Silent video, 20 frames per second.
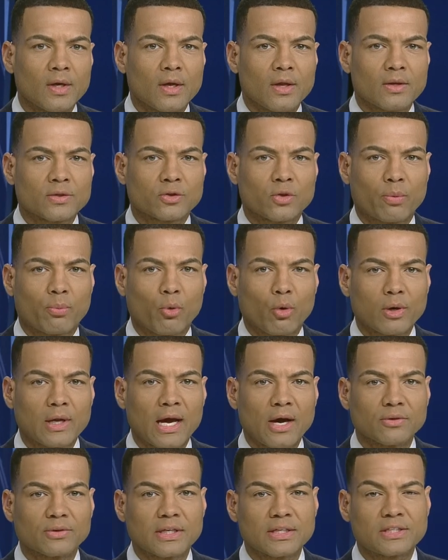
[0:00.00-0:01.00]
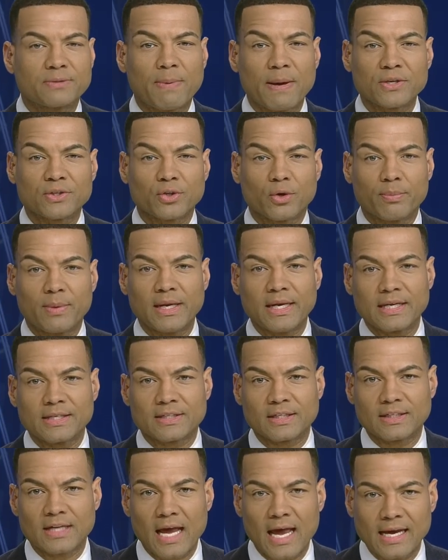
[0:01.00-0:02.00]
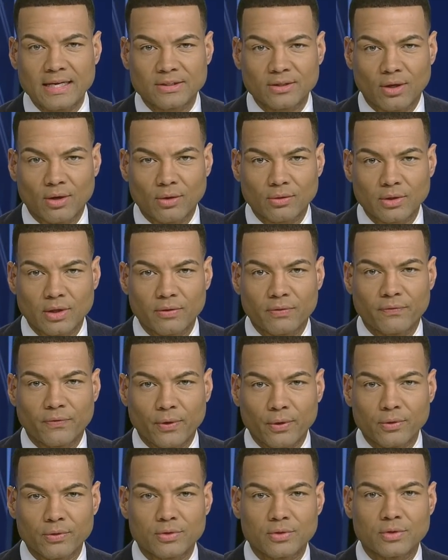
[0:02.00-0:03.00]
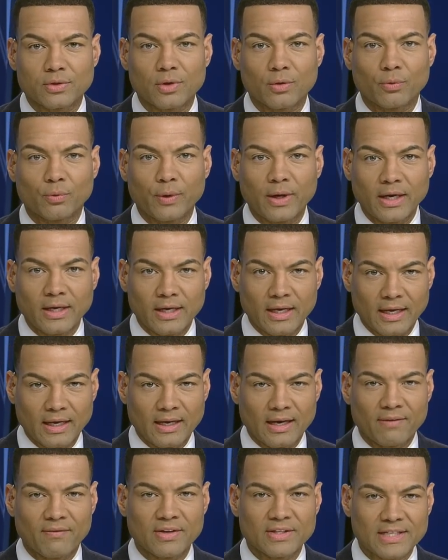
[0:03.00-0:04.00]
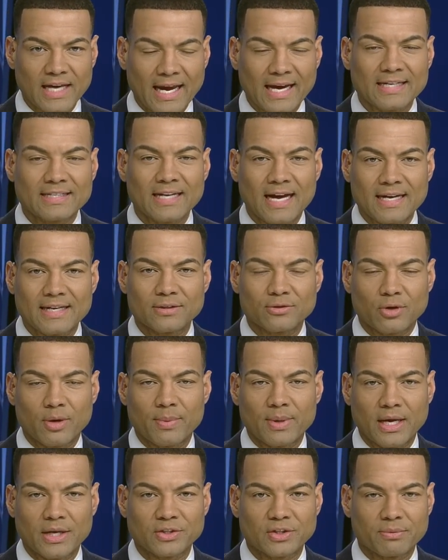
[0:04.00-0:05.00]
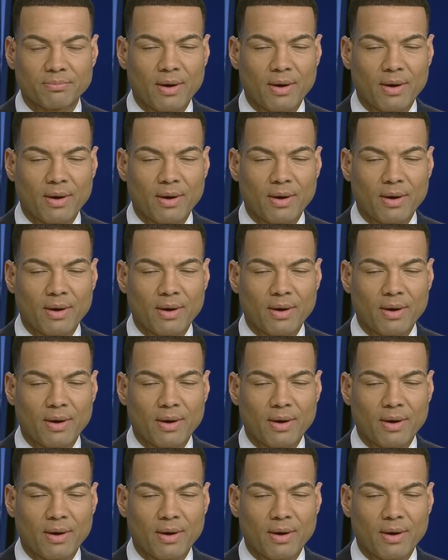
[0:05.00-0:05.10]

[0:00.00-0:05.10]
The school board held its special meeting tonight to hold a first reading of its anti-discrimination